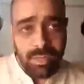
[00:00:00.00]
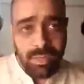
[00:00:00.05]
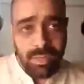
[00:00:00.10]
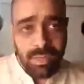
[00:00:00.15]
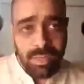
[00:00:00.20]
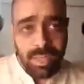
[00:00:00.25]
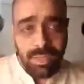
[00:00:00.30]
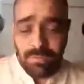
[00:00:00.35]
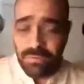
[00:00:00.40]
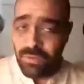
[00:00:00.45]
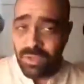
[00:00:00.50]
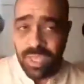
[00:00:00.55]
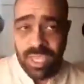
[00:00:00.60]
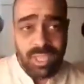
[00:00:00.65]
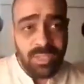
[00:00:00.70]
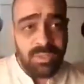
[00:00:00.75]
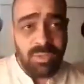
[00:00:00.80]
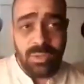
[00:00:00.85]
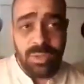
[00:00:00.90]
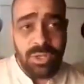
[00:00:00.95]
If you
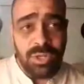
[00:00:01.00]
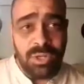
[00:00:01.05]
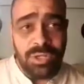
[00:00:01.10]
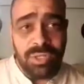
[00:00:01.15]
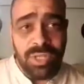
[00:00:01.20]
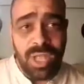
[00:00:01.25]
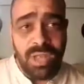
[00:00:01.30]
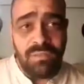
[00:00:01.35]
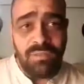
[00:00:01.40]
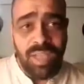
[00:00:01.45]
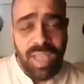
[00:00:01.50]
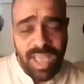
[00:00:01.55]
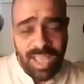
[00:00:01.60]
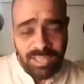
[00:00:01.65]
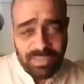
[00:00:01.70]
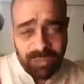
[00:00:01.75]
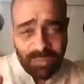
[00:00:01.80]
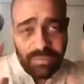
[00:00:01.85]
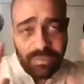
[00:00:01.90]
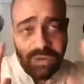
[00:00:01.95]
can't do it yourself,
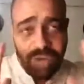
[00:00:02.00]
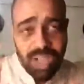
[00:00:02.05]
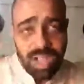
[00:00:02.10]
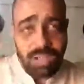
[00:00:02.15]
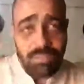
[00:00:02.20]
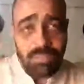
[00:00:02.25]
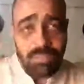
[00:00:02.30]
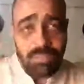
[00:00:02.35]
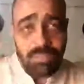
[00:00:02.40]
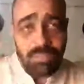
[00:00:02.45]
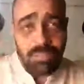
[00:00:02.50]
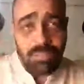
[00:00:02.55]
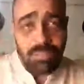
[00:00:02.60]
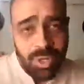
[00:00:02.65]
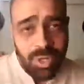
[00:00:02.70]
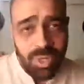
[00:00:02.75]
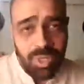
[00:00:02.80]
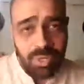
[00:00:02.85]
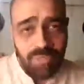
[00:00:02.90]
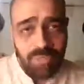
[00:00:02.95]
ask for help.
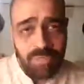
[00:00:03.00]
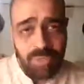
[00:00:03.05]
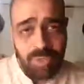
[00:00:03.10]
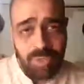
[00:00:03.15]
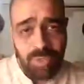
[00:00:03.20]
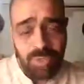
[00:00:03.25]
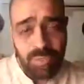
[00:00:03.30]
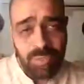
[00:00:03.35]
We're here for you.